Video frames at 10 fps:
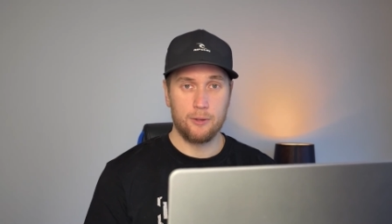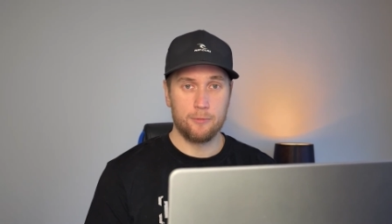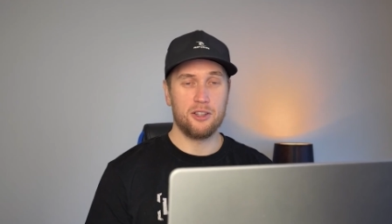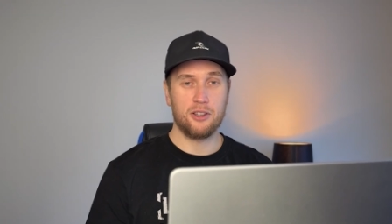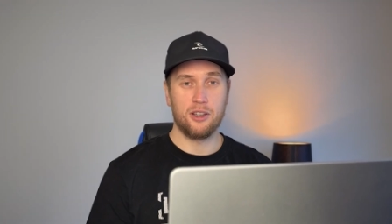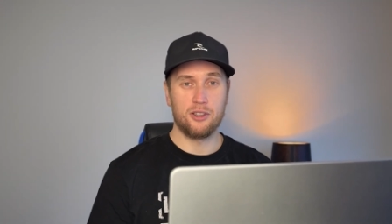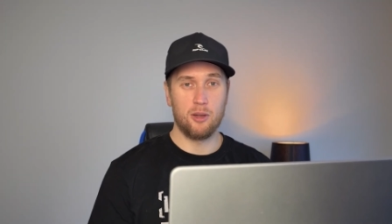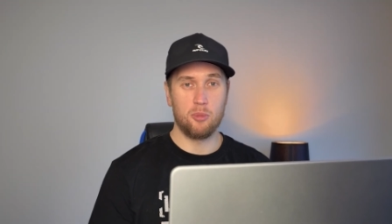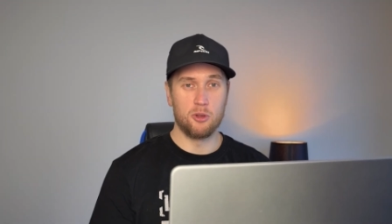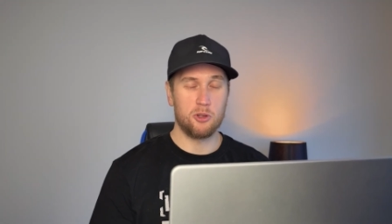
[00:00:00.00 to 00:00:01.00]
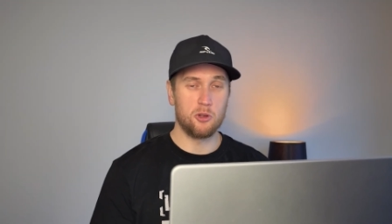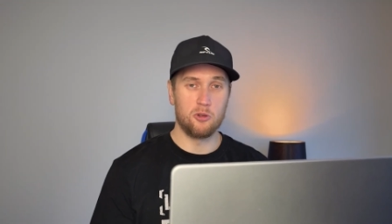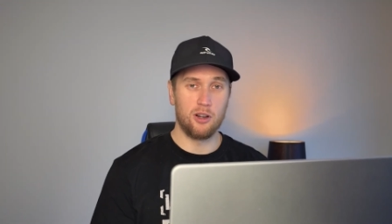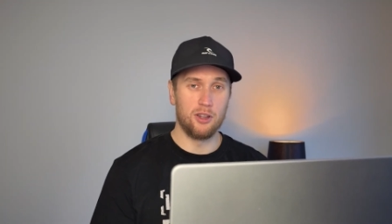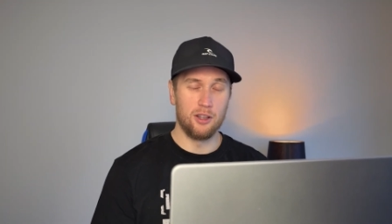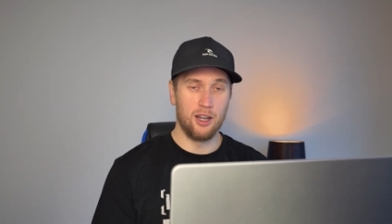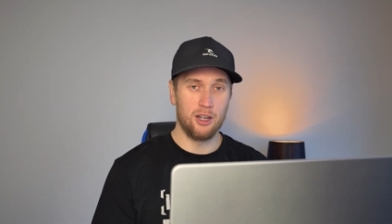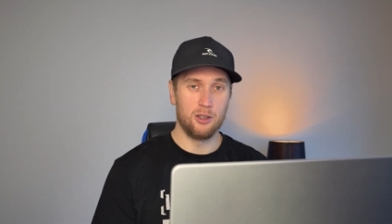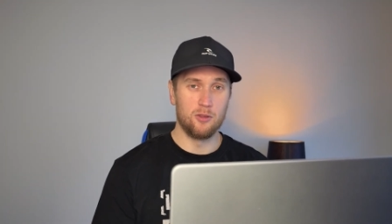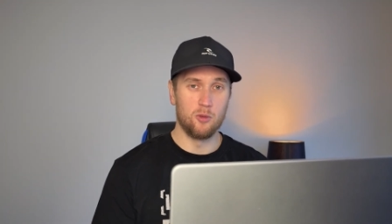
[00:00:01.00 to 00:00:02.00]
And just an example, just to drive that
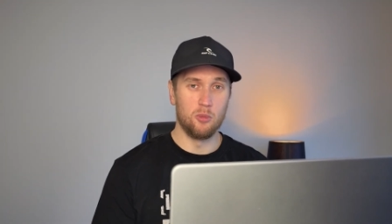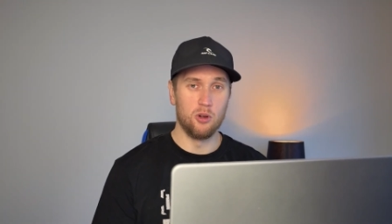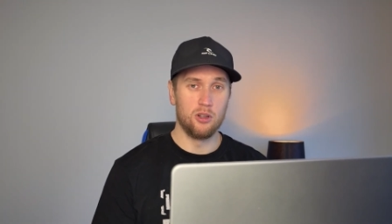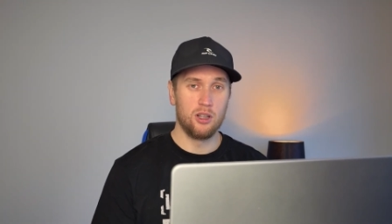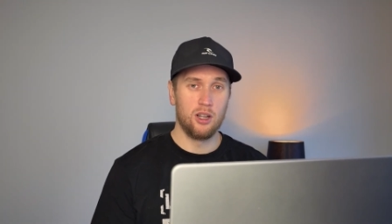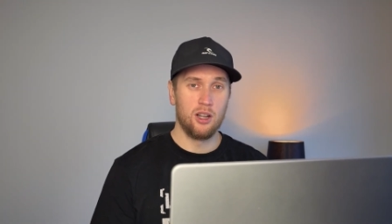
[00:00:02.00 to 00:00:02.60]
nail even more,